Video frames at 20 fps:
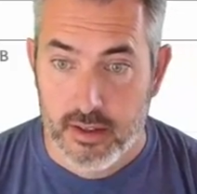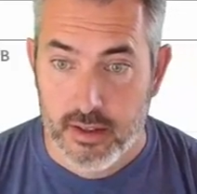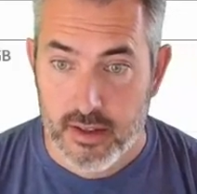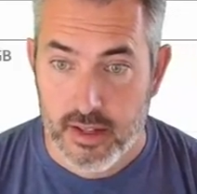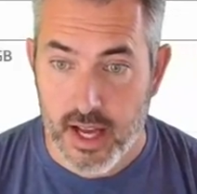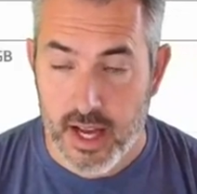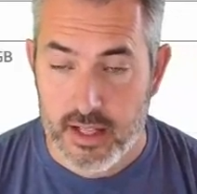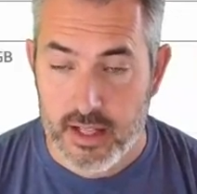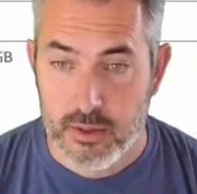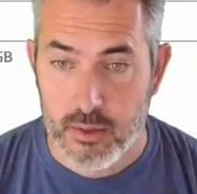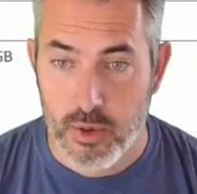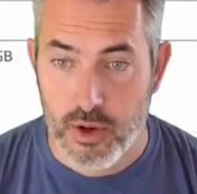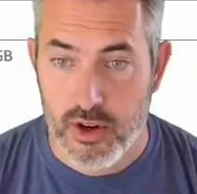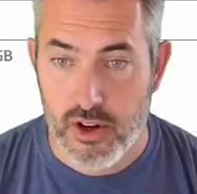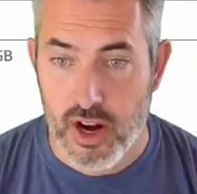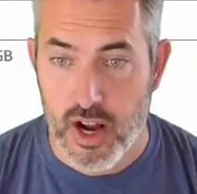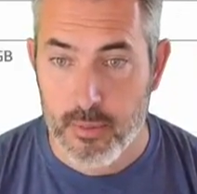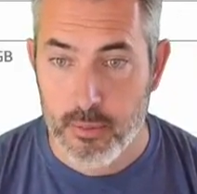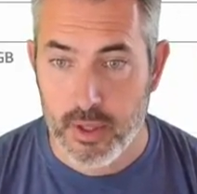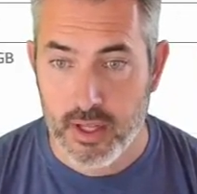That's where your
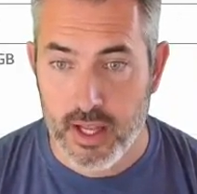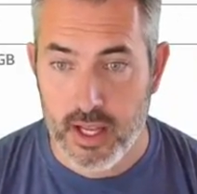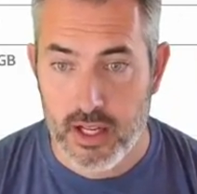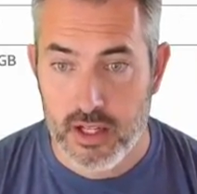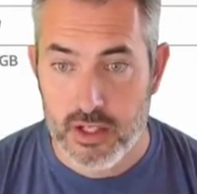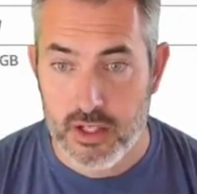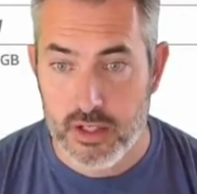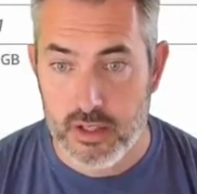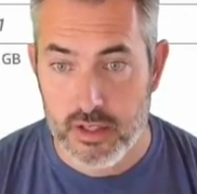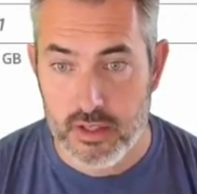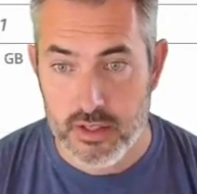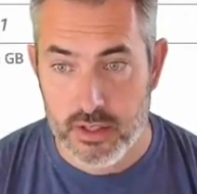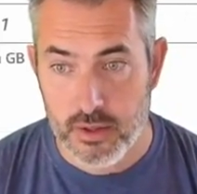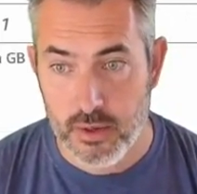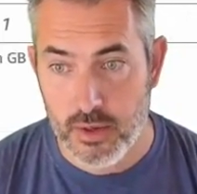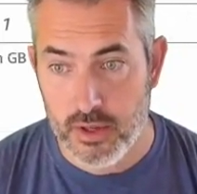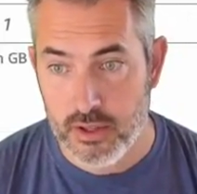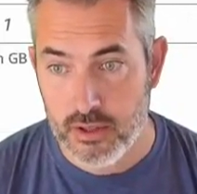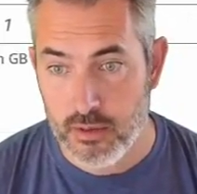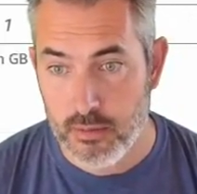application is
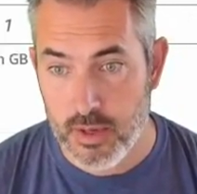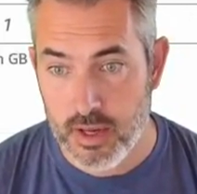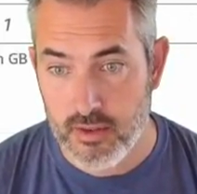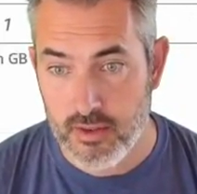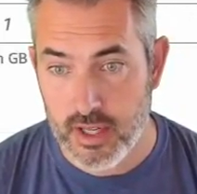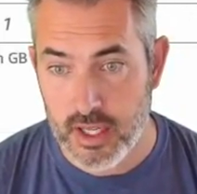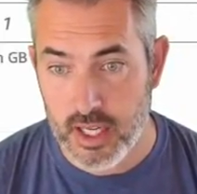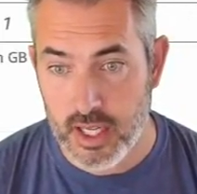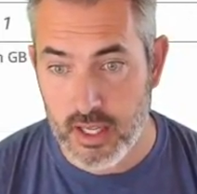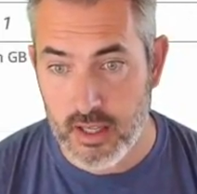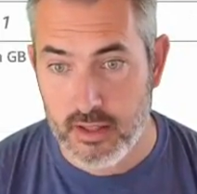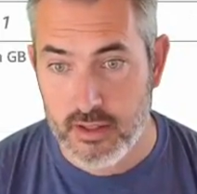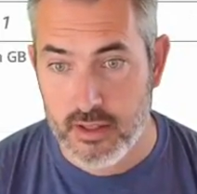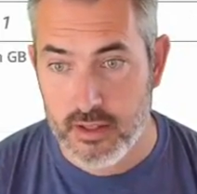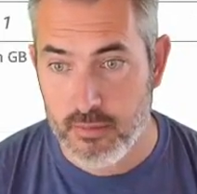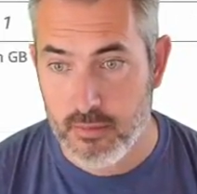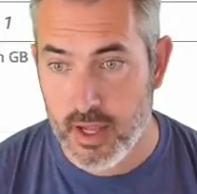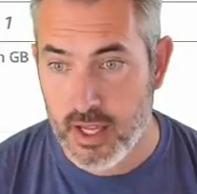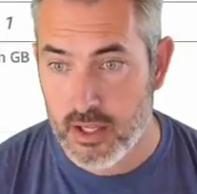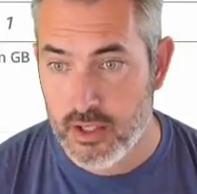going to be running. So
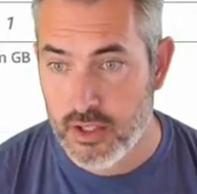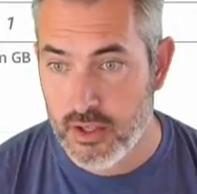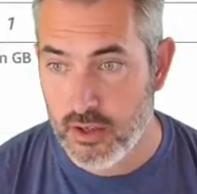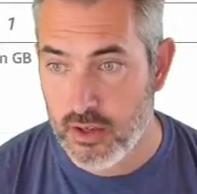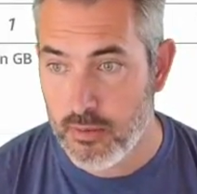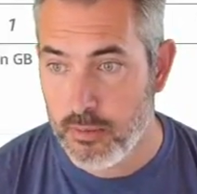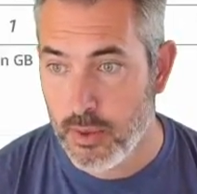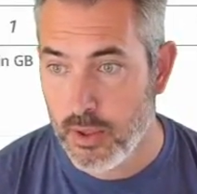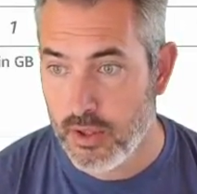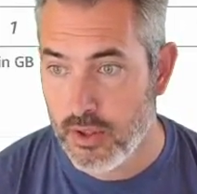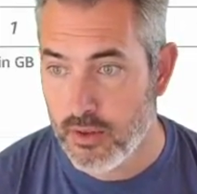make sure you put